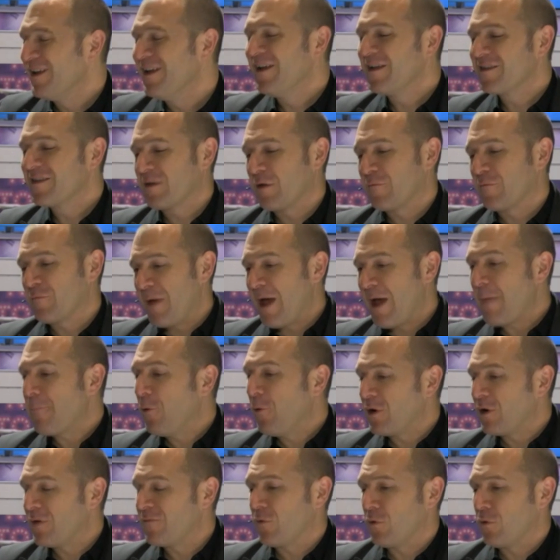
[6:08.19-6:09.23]
So from our
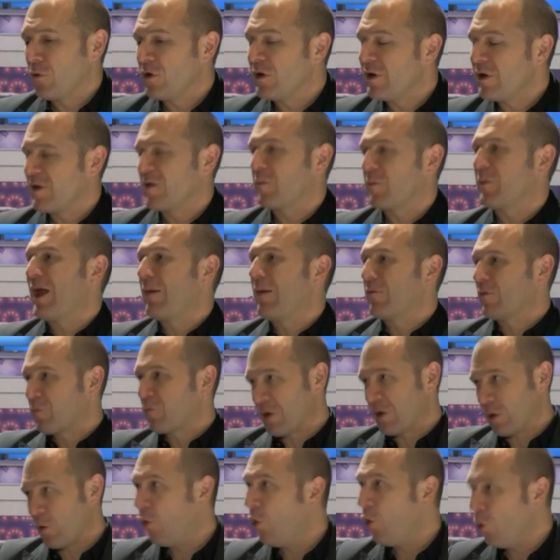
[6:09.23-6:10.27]
point of view, you need to be able to
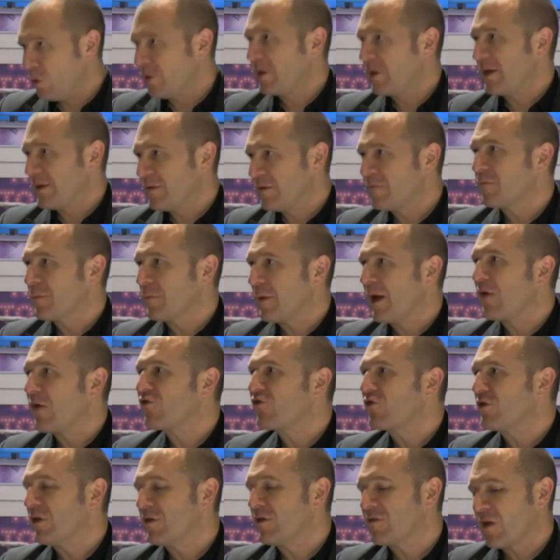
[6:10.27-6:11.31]
bring all the information in.